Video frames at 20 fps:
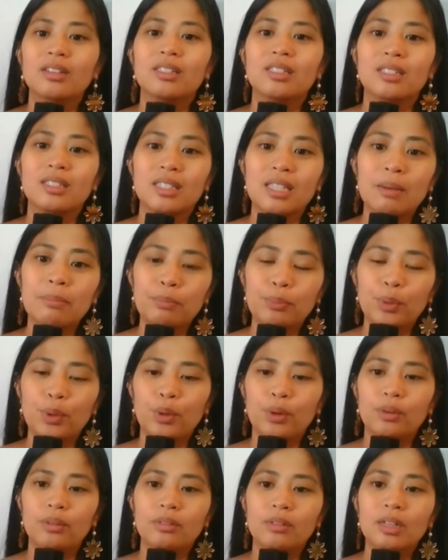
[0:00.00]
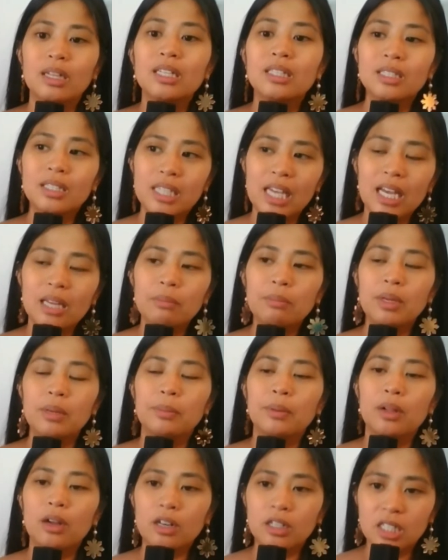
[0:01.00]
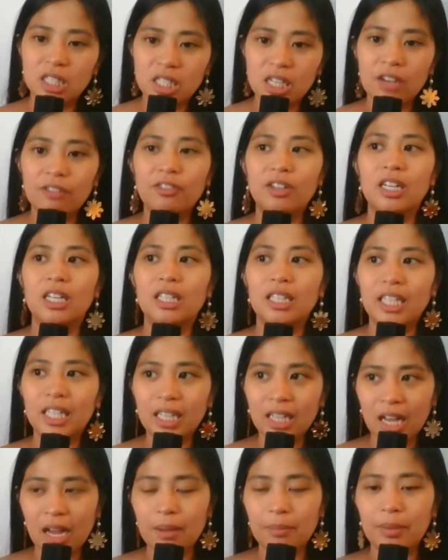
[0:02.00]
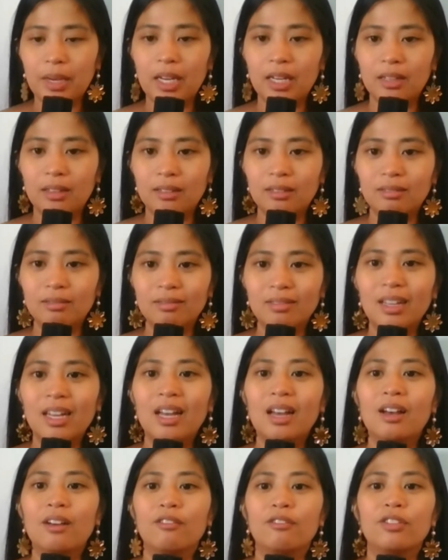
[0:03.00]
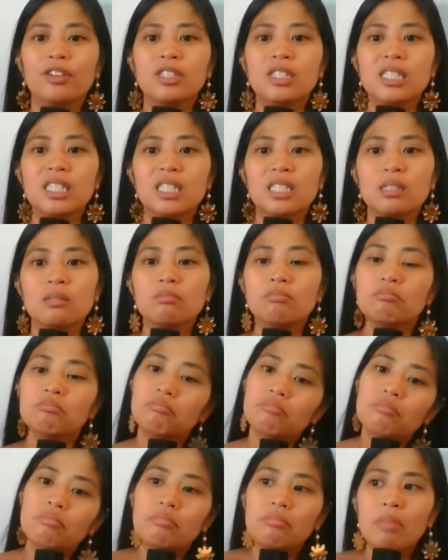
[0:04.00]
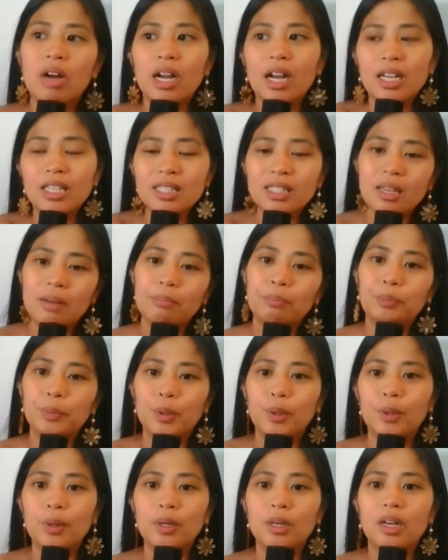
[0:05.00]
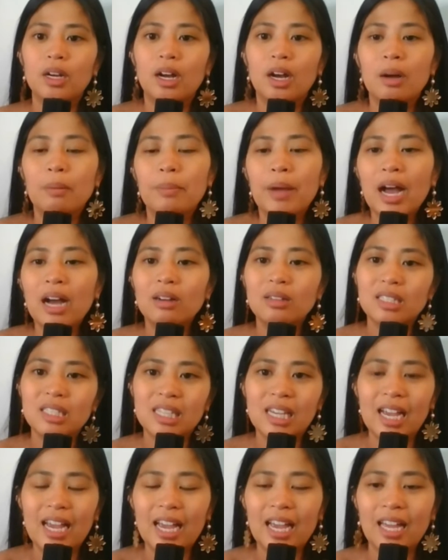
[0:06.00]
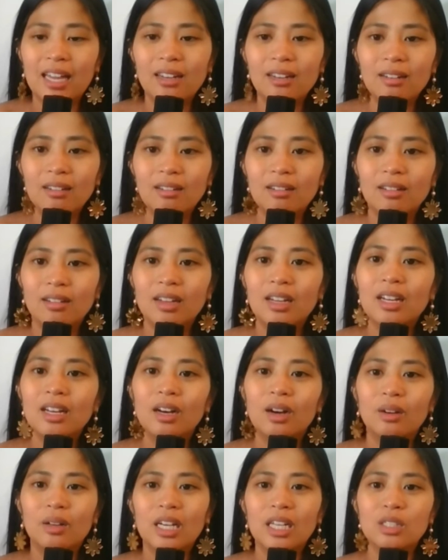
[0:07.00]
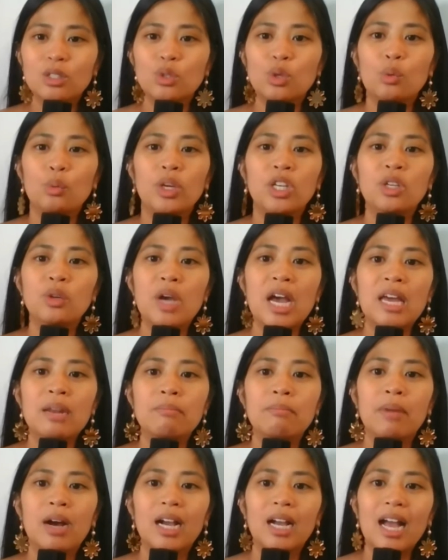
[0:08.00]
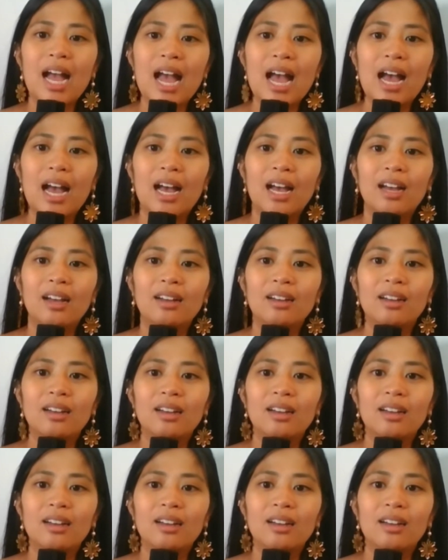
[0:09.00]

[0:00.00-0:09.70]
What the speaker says: 10 people are definitely coming. Versus mga 10, about 10. Okay, so when you add mga,